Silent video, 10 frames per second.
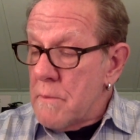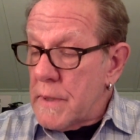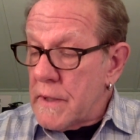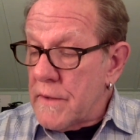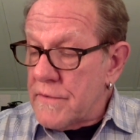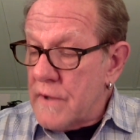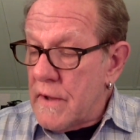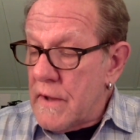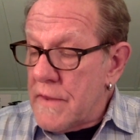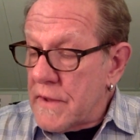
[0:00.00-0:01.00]
because
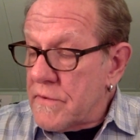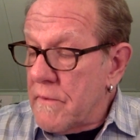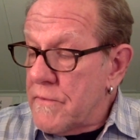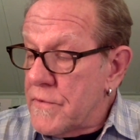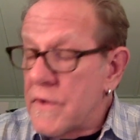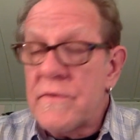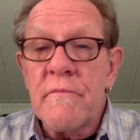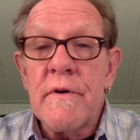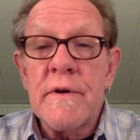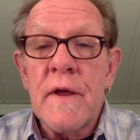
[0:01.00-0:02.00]
I think some of you did some
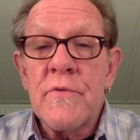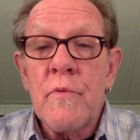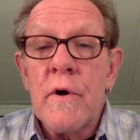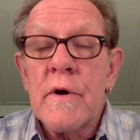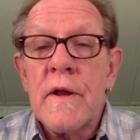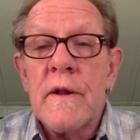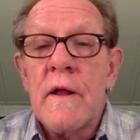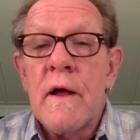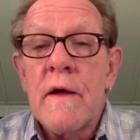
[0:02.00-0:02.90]
very nice work, and